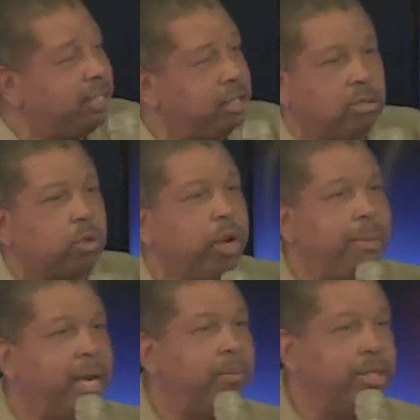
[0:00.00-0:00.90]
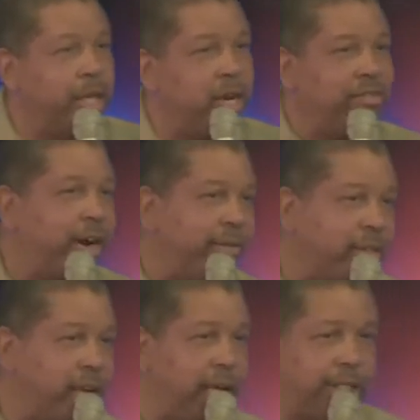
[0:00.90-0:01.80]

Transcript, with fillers: Don't scream at them when you get over there after they hit you.